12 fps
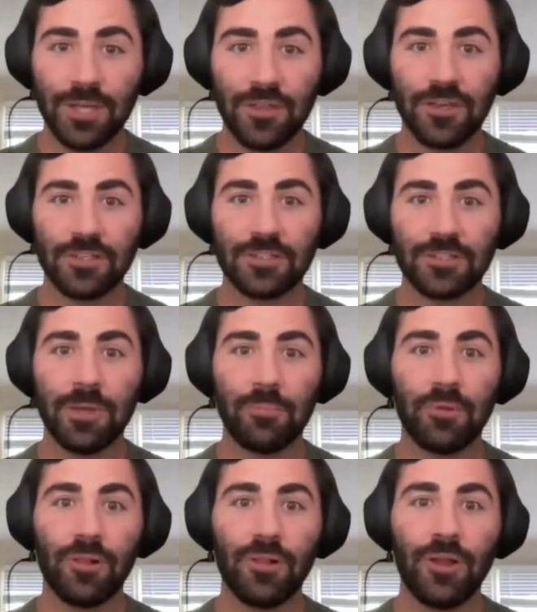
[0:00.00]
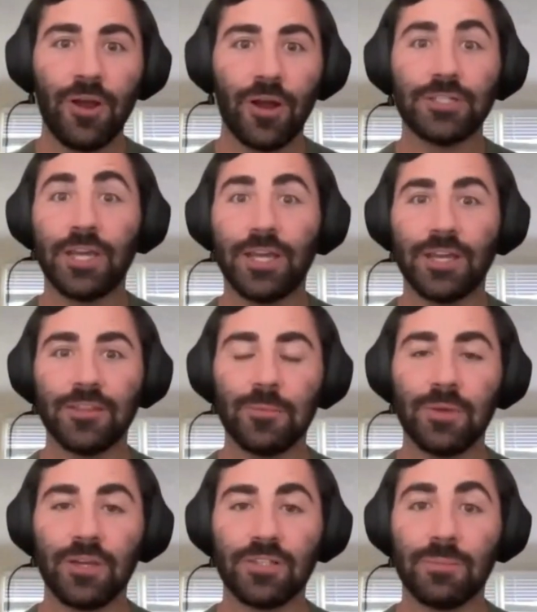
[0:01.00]
I think some people are taking them
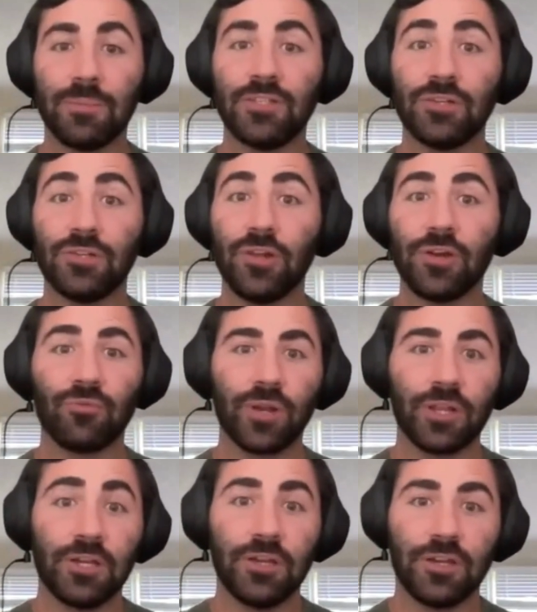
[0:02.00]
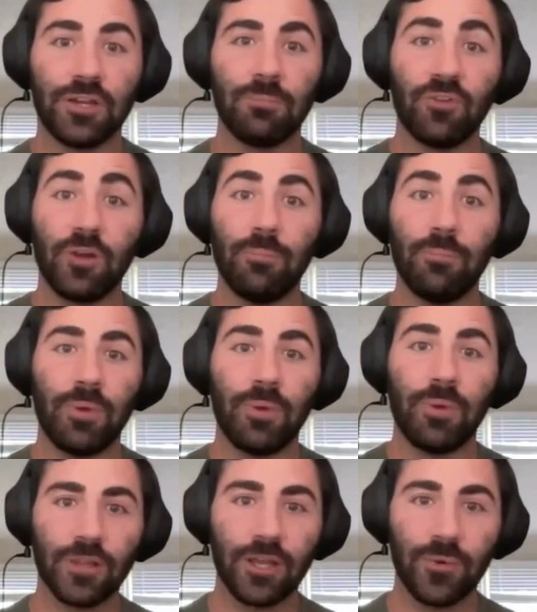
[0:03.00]
because it makes you look really good and real
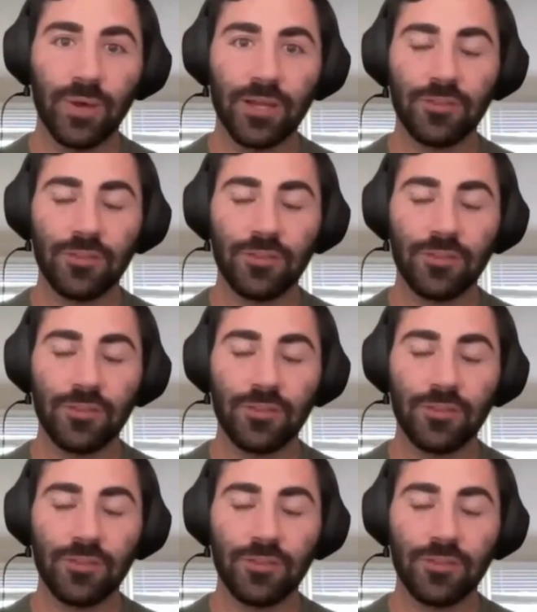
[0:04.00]
buff really quick.